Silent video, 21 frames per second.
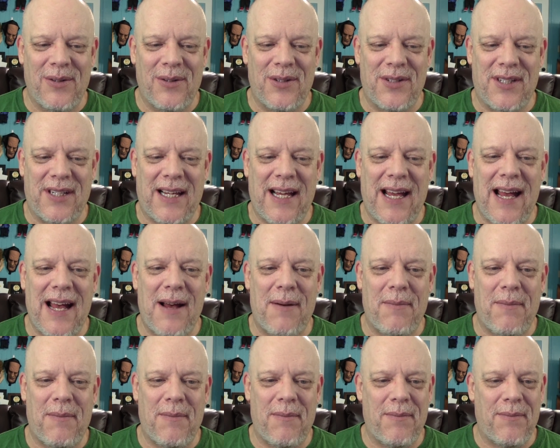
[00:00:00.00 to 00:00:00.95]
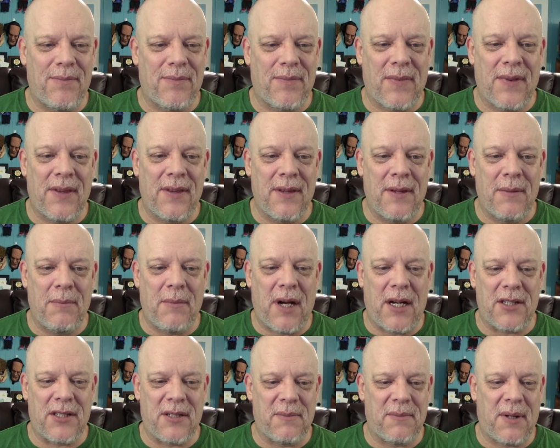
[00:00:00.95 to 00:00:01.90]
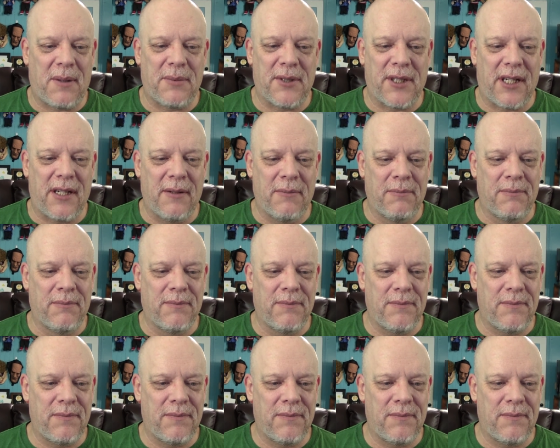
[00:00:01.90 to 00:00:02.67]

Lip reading: What you got? Majin Bubblegum.